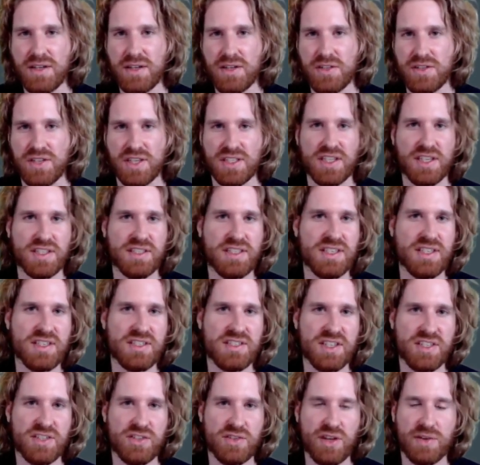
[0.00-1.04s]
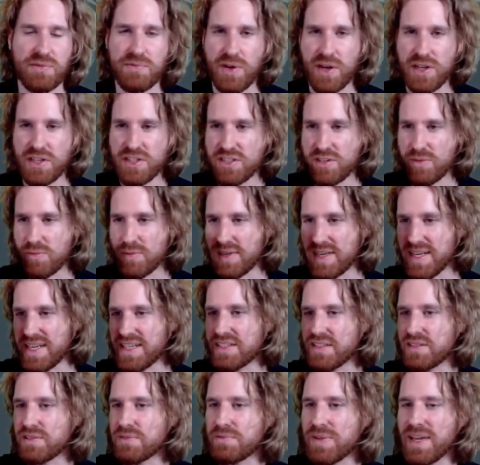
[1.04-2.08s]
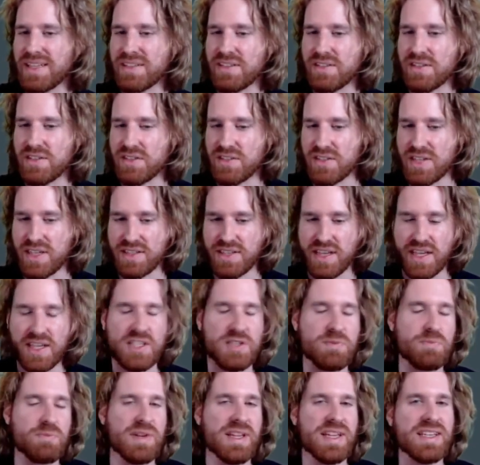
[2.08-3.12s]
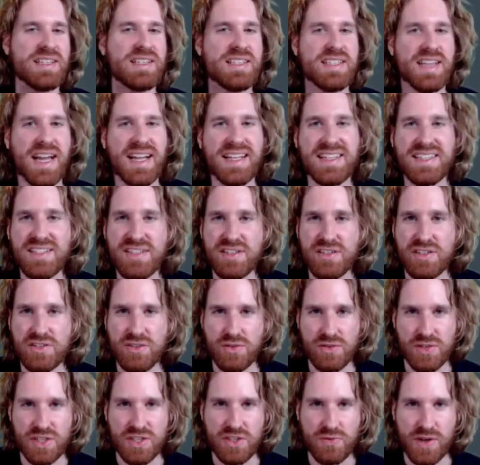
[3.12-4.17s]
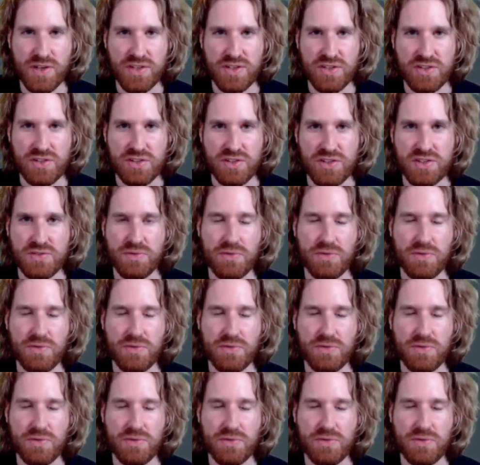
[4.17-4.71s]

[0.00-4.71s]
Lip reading: So the idea is that you can find some latent factors that explain the answers to these questions.